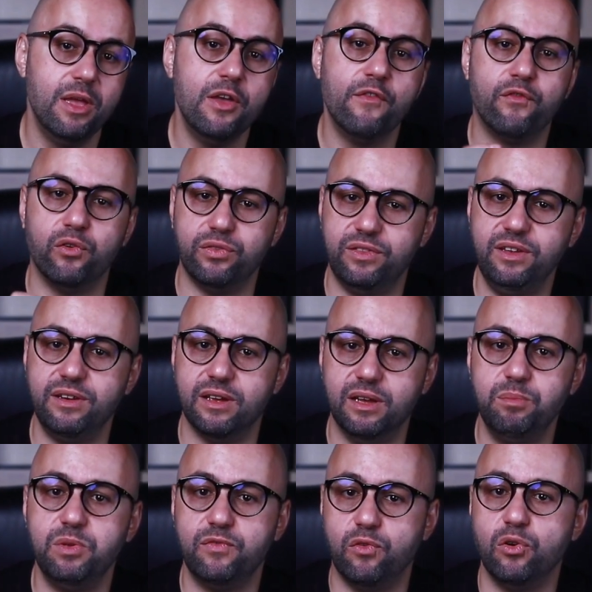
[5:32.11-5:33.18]
for dinner
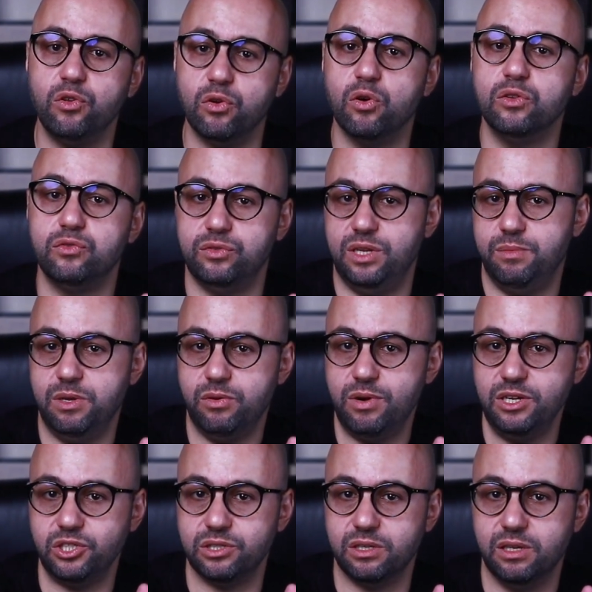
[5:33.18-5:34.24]
before you go to the
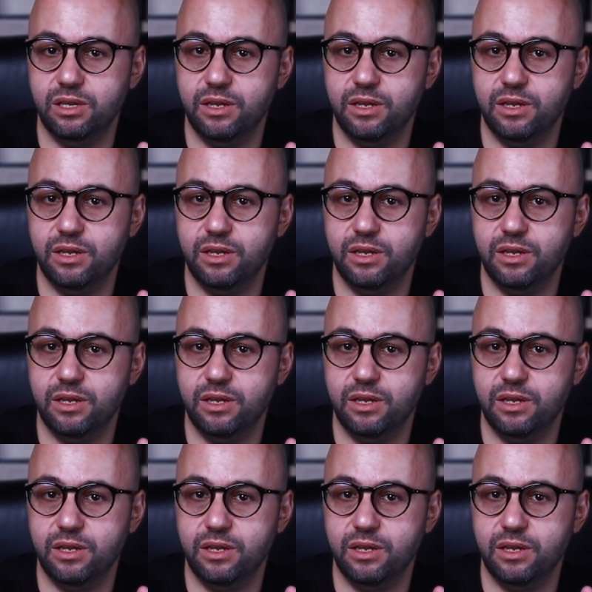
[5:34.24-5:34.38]
immigration.